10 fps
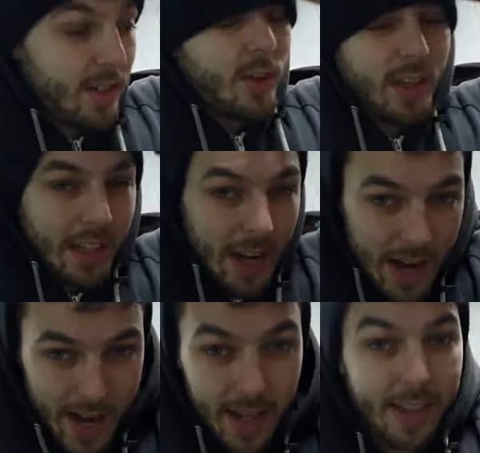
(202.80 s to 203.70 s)
not gonna
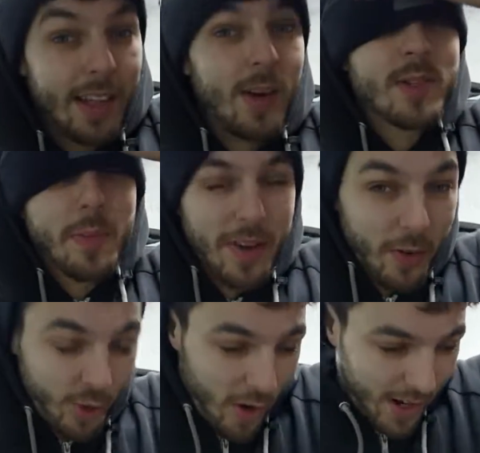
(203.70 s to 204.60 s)
lie, that was a bit of a
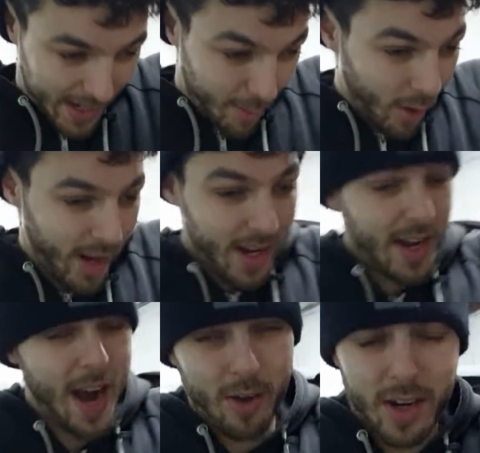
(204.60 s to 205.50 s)
struggling boy.
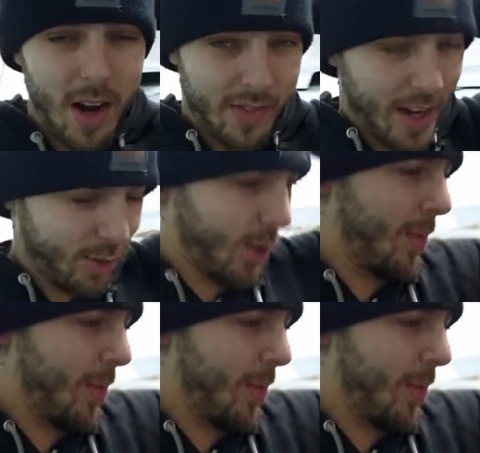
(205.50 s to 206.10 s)
Hour and a half that took